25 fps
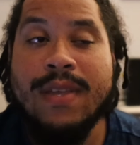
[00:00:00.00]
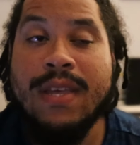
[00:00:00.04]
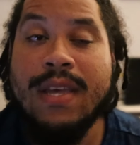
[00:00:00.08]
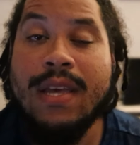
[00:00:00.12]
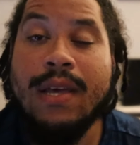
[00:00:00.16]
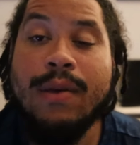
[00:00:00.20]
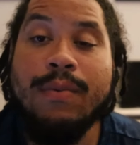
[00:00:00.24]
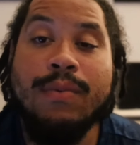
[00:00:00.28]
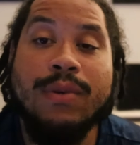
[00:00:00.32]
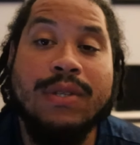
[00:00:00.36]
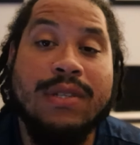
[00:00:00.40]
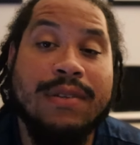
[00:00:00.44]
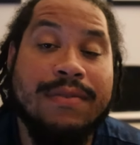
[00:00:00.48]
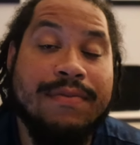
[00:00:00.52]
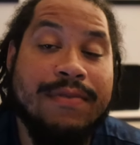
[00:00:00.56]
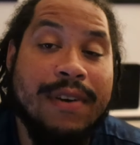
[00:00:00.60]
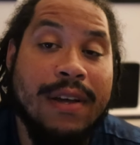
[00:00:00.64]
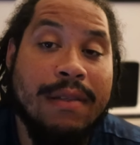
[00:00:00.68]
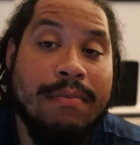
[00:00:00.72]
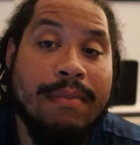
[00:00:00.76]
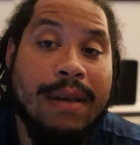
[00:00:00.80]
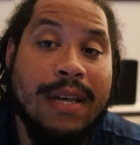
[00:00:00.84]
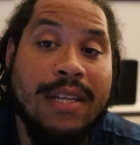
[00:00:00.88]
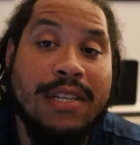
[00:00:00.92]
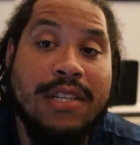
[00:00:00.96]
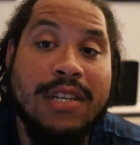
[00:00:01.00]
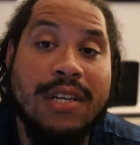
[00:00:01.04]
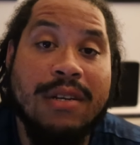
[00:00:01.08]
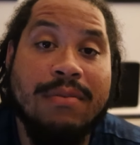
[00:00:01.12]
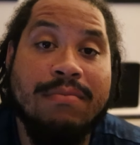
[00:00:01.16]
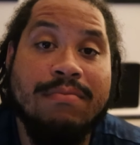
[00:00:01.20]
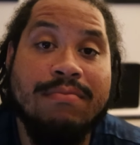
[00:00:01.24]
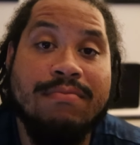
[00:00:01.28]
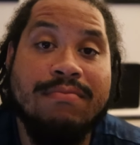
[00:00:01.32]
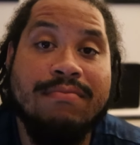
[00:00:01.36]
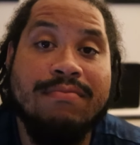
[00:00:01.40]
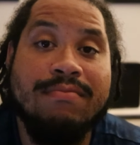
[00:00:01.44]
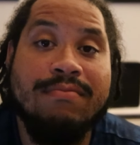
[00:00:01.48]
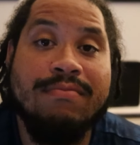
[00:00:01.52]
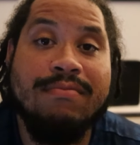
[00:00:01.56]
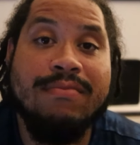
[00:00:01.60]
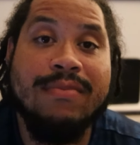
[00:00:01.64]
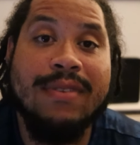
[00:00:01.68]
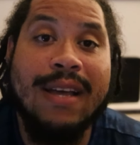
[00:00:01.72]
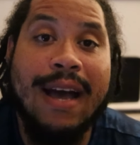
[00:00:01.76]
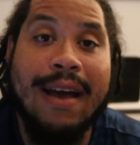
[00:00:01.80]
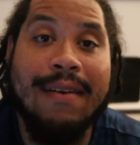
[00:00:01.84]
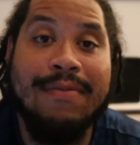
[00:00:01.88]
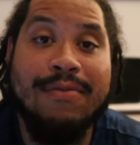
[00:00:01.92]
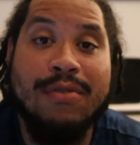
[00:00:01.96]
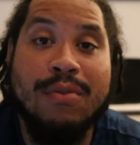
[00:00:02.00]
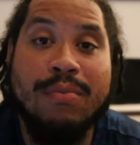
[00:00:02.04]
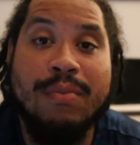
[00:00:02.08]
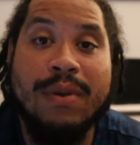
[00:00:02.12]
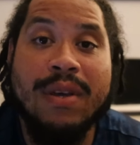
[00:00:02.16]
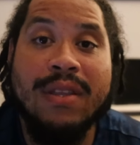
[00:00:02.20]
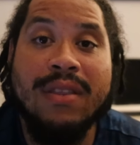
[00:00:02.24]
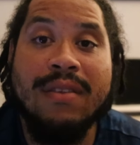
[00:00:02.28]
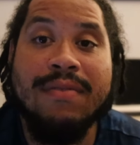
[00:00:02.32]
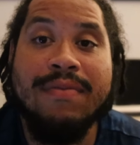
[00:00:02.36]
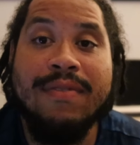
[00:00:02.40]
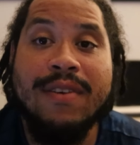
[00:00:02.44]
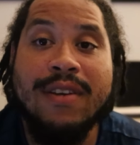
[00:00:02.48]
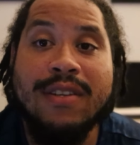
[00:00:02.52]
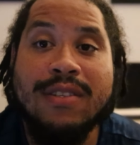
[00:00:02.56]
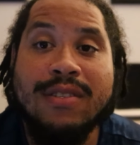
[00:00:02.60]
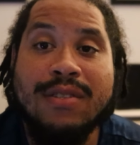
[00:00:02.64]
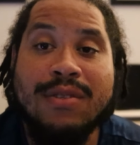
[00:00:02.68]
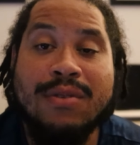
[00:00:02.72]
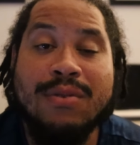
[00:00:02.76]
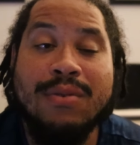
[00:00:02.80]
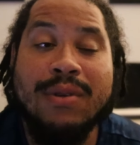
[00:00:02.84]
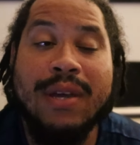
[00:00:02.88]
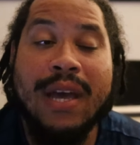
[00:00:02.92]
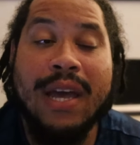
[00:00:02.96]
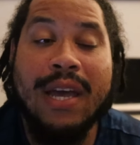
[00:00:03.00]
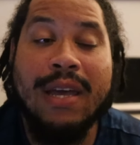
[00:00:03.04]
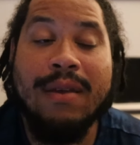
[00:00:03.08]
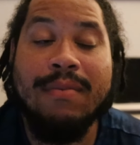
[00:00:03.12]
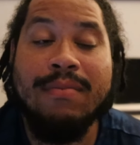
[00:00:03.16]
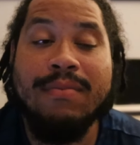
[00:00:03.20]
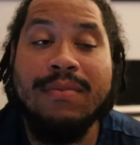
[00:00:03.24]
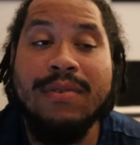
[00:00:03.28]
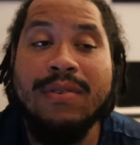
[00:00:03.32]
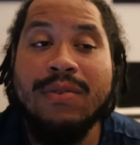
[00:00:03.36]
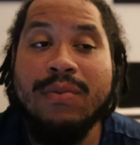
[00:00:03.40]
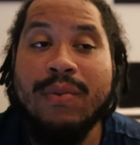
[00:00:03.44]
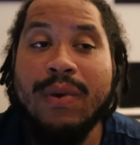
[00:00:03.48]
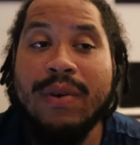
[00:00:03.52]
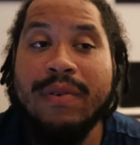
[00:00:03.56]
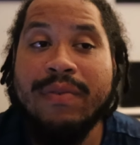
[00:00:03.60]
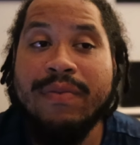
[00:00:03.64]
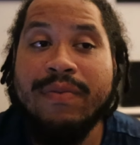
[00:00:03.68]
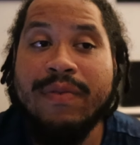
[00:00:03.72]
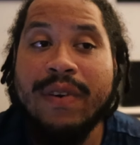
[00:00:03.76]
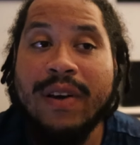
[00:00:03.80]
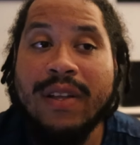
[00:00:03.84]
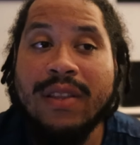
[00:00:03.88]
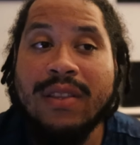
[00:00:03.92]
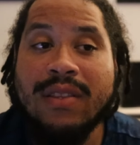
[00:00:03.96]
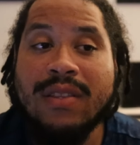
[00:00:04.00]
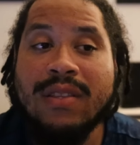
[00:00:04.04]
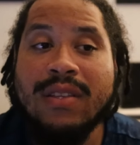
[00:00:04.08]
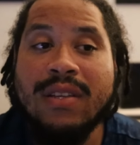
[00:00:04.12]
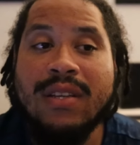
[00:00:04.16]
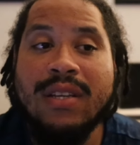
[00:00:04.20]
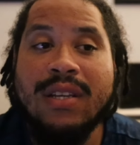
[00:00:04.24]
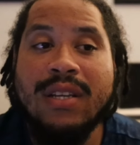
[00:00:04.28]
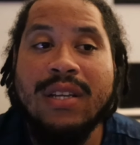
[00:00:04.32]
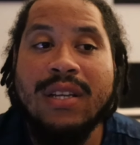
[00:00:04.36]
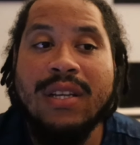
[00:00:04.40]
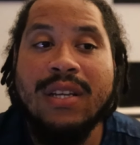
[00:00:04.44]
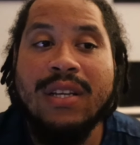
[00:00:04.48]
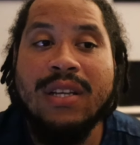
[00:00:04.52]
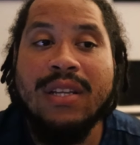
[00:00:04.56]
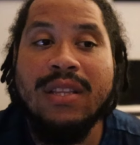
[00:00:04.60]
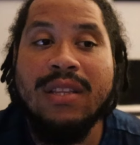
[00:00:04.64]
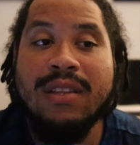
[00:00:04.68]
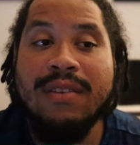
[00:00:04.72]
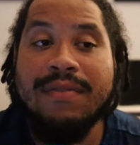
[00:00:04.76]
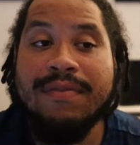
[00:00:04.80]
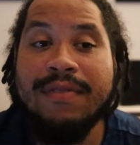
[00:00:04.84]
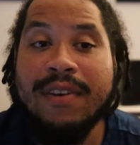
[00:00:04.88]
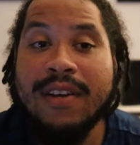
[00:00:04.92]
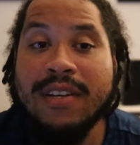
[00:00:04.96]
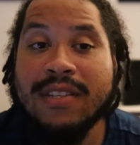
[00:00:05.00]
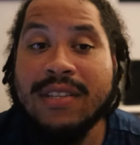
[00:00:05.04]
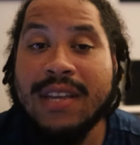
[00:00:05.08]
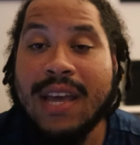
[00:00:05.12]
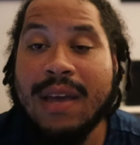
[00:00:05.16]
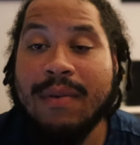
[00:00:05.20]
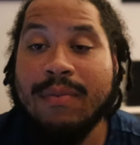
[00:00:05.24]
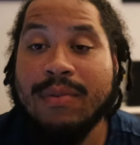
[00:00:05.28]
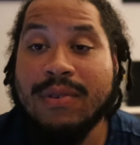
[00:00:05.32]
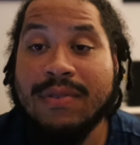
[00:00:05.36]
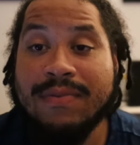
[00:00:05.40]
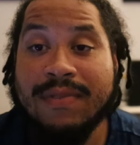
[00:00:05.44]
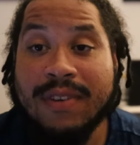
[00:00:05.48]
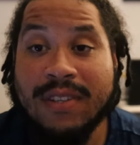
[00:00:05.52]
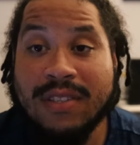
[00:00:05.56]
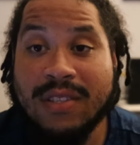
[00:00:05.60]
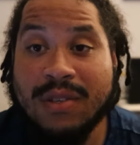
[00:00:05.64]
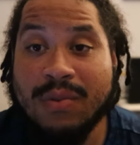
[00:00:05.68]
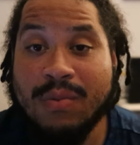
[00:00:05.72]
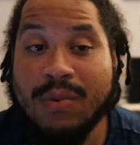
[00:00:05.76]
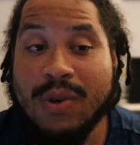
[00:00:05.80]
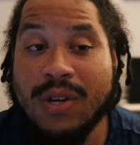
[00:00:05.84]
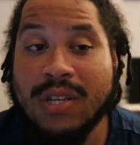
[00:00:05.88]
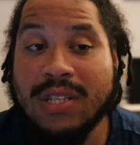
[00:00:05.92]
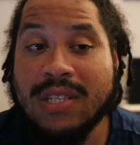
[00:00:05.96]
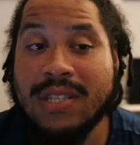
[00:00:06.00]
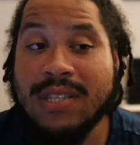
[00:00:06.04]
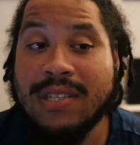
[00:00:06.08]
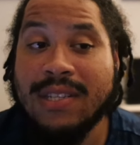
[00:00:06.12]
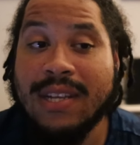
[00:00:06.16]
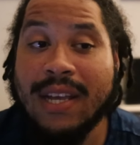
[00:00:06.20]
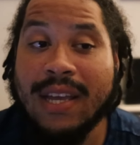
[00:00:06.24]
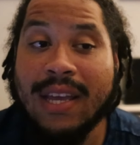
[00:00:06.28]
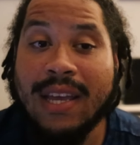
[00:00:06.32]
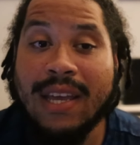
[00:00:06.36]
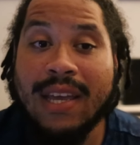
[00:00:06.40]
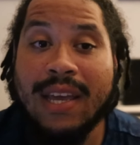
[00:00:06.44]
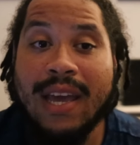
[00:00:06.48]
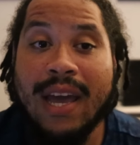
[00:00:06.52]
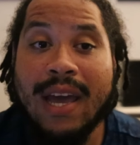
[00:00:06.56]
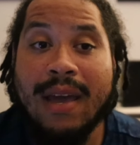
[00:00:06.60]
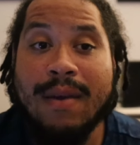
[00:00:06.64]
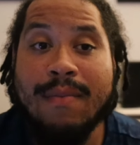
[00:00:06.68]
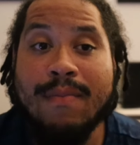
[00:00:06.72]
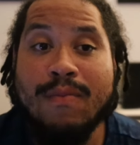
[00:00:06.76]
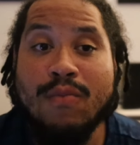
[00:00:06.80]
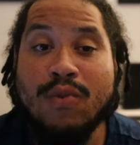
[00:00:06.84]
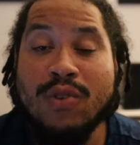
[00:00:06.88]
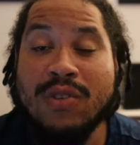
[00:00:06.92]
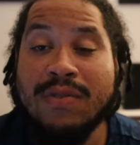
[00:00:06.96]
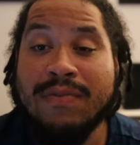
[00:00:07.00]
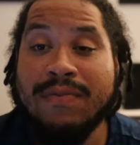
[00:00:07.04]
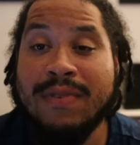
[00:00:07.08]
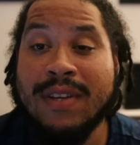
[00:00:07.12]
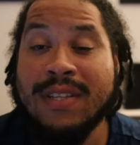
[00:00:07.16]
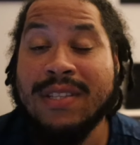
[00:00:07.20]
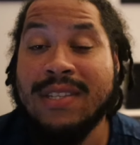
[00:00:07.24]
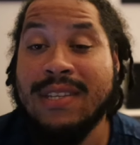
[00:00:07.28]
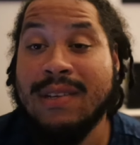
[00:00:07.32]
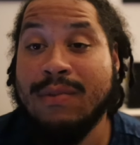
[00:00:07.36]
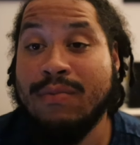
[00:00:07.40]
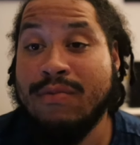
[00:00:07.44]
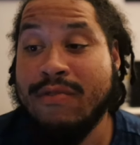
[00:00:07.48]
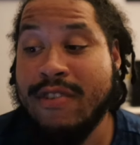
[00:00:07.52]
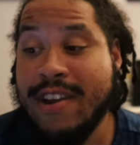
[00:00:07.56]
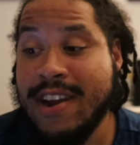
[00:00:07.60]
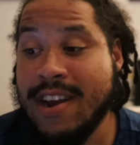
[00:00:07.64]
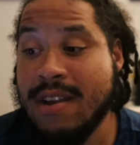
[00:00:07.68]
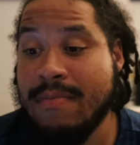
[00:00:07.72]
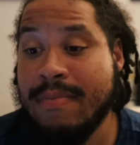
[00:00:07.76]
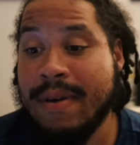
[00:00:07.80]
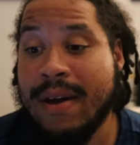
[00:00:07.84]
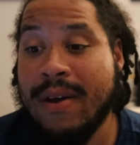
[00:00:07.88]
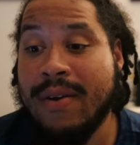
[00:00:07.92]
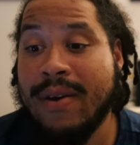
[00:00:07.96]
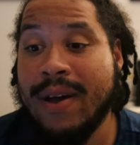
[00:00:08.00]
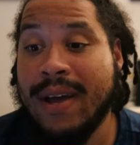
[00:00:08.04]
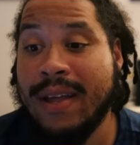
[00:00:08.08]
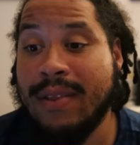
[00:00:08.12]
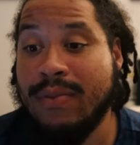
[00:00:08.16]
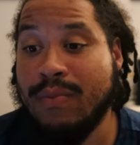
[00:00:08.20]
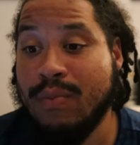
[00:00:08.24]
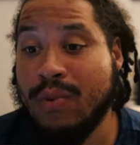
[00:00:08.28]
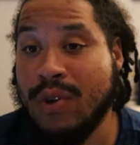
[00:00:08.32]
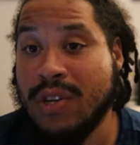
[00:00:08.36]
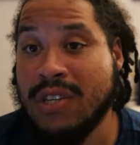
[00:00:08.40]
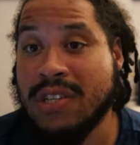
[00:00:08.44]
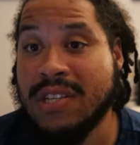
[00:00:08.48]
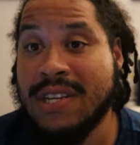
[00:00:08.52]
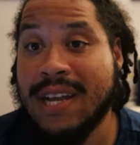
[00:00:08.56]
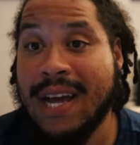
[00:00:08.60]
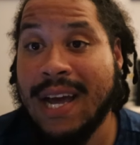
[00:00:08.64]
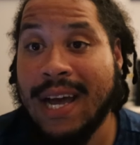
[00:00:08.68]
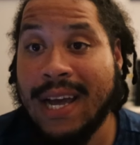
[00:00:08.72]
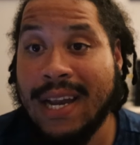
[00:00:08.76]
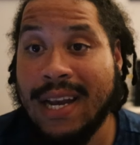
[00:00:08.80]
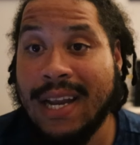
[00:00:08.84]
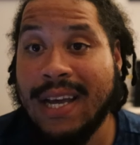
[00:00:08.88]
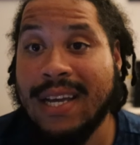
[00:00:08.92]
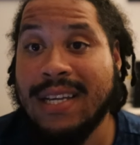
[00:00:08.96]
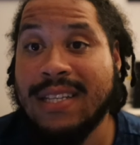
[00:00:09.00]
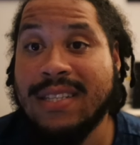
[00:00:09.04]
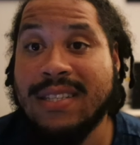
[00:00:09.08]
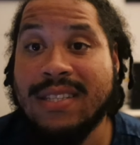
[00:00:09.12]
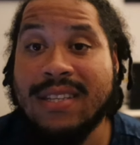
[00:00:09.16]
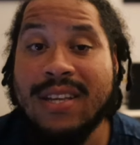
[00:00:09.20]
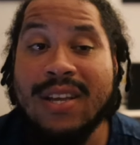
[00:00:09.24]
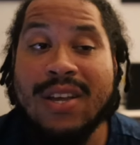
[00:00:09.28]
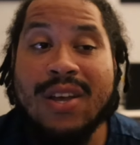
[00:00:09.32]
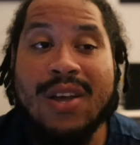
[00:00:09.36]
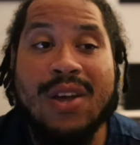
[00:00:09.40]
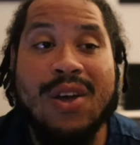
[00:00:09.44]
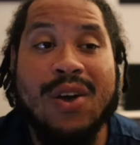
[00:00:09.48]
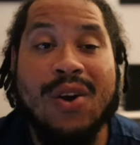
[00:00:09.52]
It was a fun matchup. I have to admit, the first two games were fun. The first game was fun to watch. The second game was fun to read about and watch the highlights